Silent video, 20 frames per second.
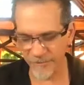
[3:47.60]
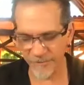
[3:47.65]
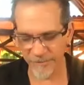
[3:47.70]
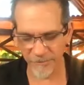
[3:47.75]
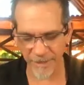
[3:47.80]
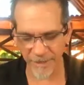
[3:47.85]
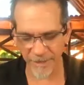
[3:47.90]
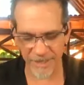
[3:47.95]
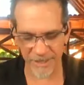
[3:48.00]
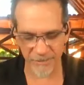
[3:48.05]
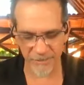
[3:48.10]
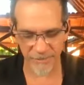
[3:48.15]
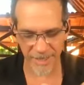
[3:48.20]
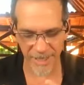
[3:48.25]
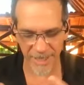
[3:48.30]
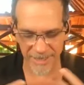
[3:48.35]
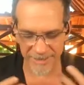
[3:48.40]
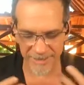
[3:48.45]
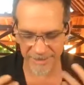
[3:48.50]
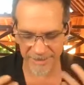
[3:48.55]
ways we
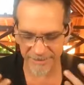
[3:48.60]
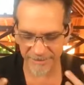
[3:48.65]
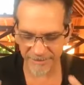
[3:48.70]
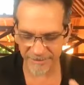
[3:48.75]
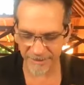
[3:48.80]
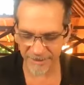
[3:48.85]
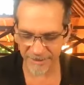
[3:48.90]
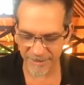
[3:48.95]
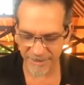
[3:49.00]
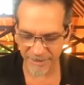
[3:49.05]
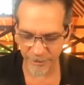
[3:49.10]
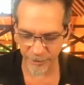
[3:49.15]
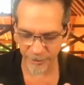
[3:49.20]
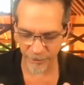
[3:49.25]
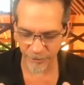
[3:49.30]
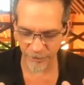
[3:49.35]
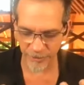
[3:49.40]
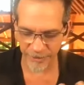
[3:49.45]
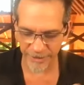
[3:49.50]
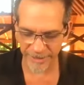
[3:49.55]
acted, it's
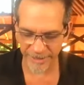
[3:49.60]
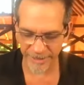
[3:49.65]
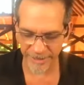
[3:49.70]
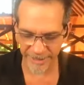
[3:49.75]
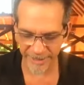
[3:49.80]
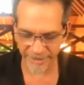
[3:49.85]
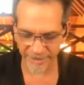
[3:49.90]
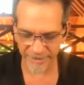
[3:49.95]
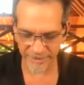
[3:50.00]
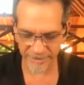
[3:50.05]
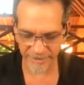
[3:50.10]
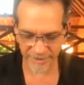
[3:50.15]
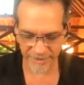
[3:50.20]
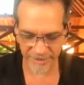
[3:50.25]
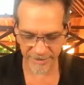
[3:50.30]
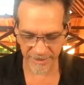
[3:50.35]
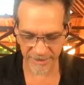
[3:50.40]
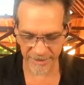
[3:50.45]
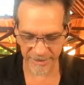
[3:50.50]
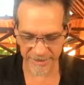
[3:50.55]
still innate.
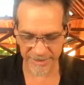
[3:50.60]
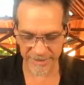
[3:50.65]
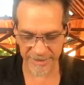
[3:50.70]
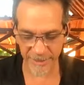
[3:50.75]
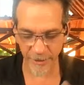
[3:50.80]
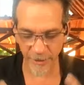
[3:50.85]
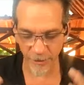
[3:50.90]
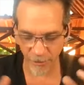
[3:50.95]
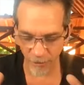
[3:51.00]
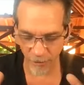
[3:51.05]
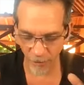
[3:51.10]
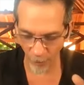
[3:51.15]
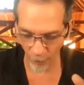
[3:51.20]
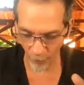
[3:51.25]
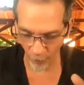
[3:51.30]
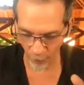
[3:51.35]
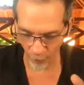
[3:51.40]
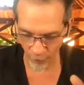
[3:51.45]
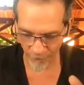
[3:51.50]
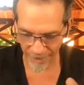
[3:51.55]
It's still
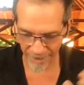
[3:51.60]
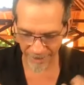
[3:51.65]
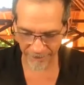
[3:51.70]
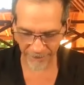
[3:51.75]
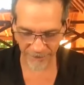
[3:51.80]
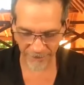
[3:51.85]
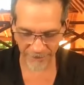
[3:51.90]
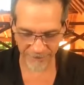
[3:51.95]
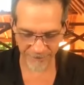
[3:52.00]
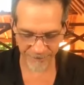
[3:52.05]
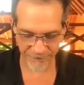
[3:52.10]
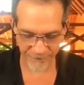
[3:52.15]
whole, rather.